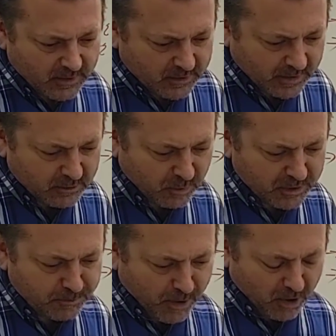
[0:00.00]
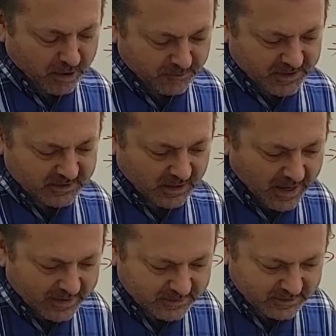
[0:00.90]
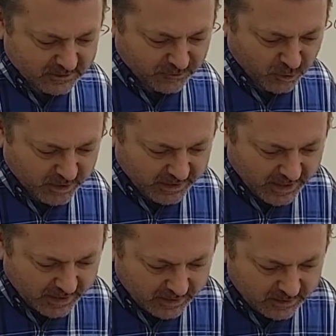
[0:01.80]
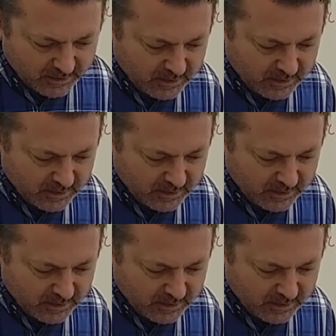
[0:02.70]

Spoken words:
That's what part of this class is for today.